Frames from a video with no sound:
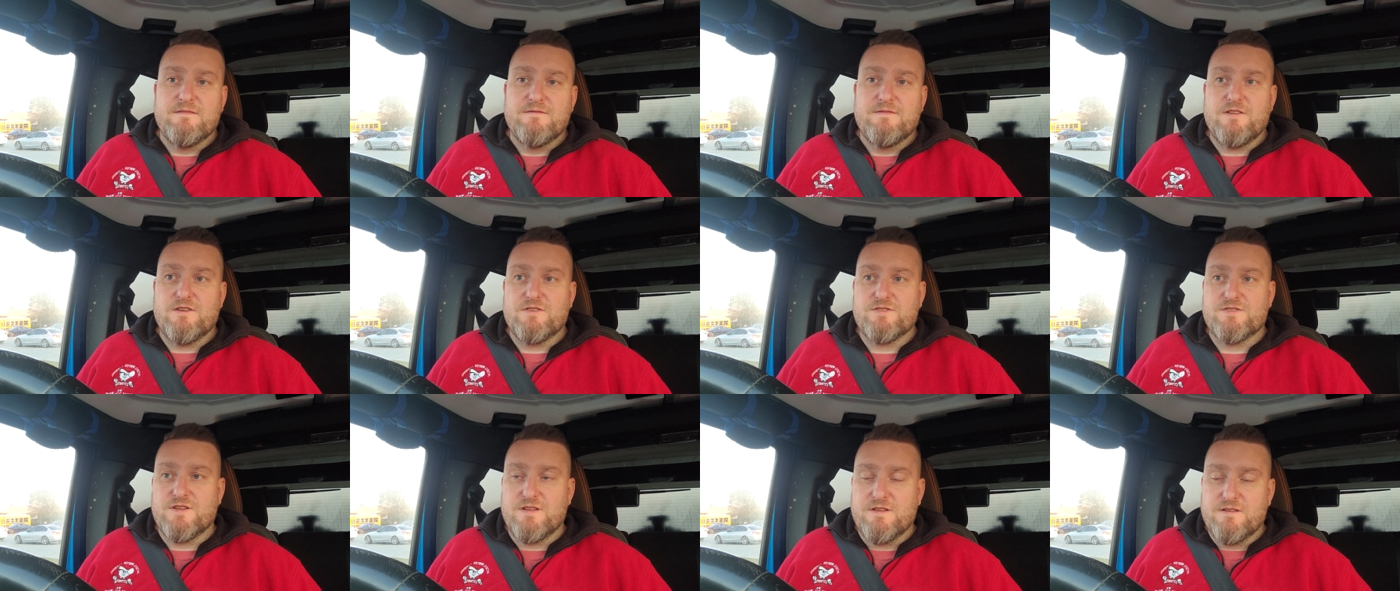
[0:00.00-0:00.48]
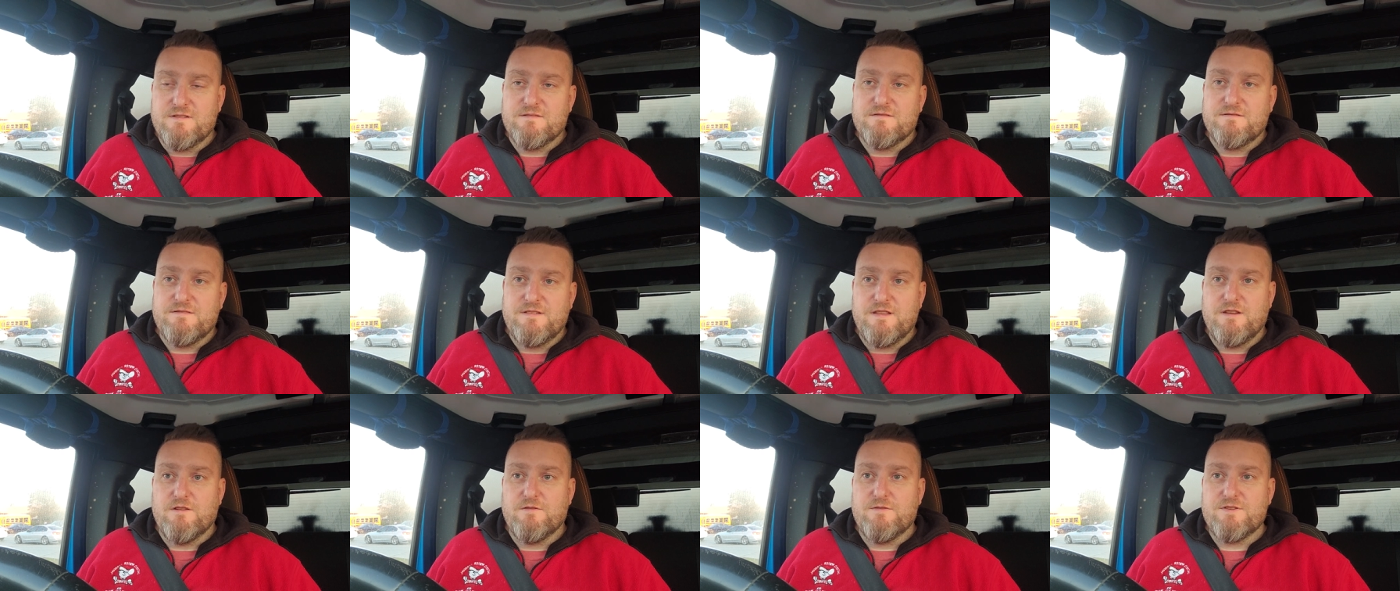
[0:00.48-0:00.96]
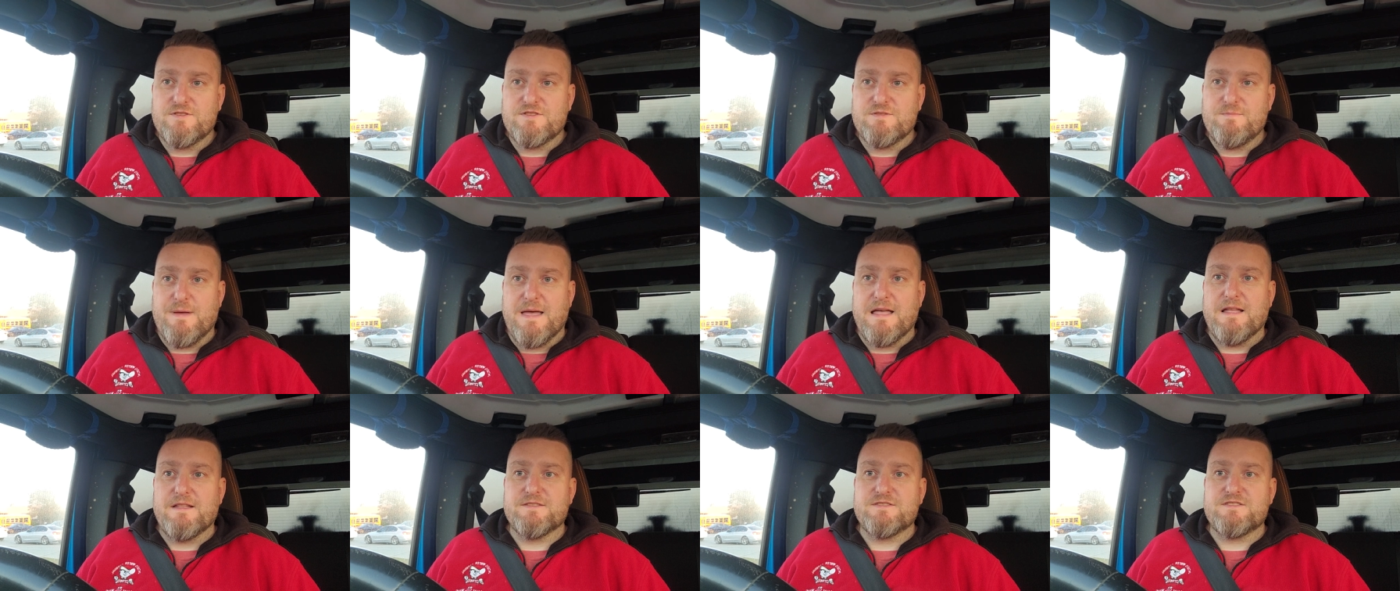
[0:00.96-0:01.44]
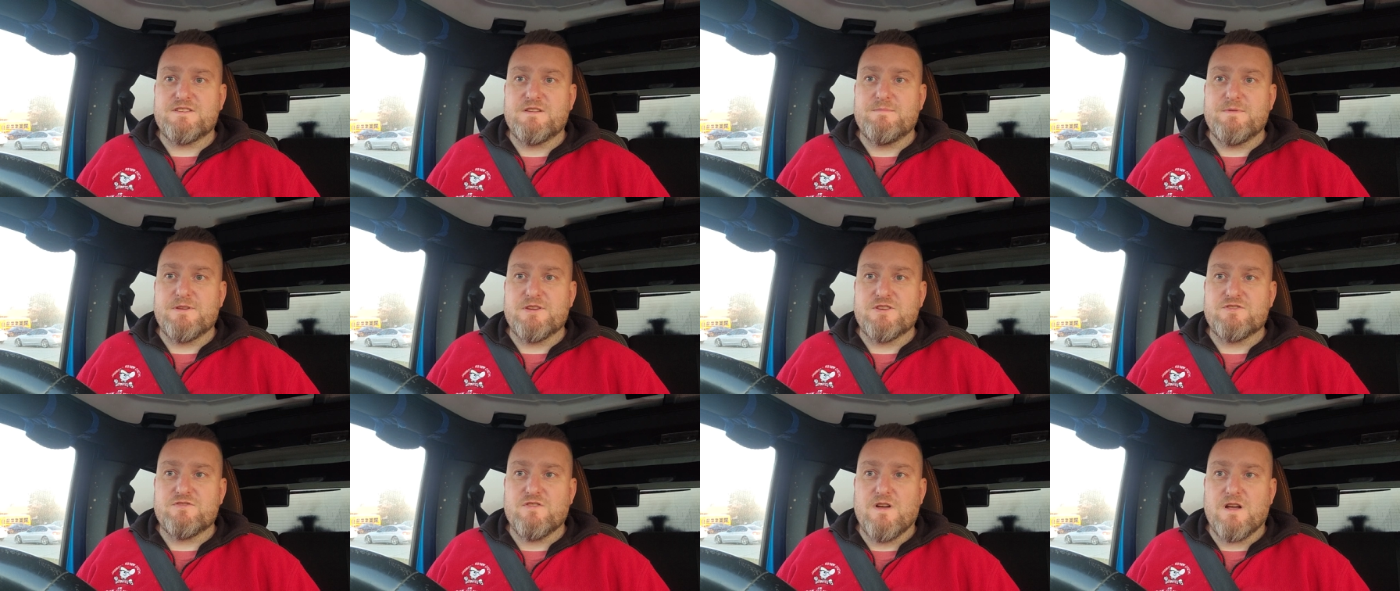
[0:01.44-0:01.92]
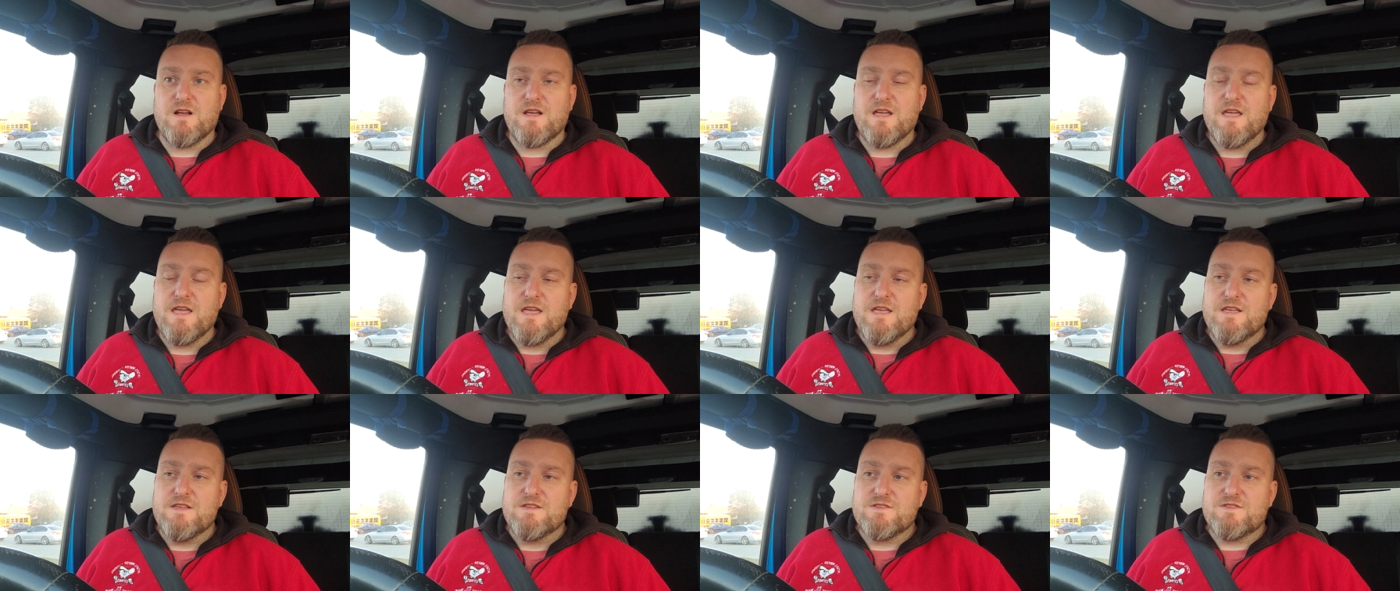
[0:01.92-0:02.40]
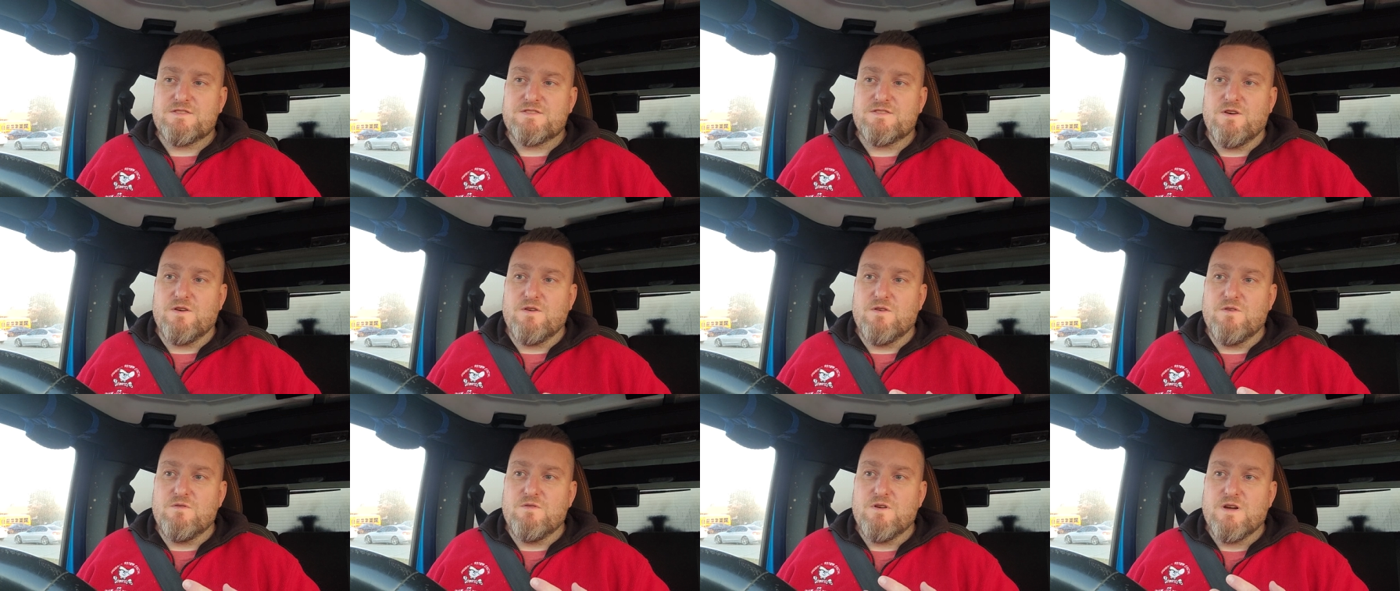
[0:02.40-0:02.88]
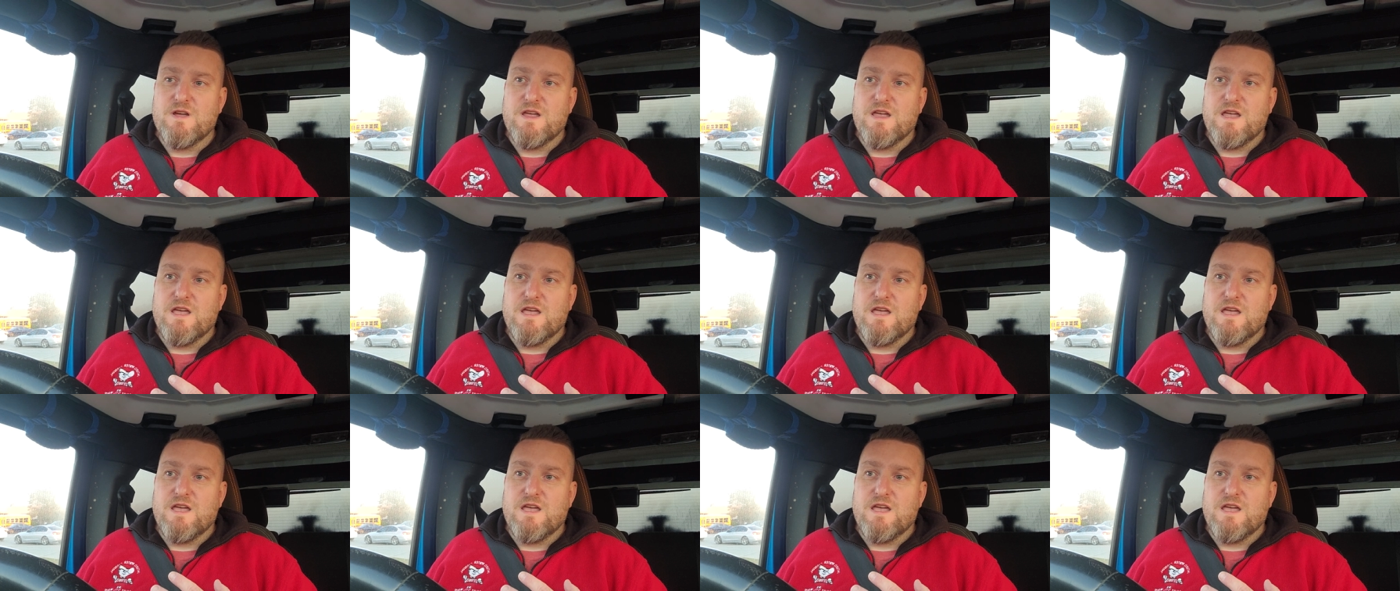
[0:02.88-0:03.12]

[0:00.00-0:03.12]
there's a you know there's a balance to be struck. So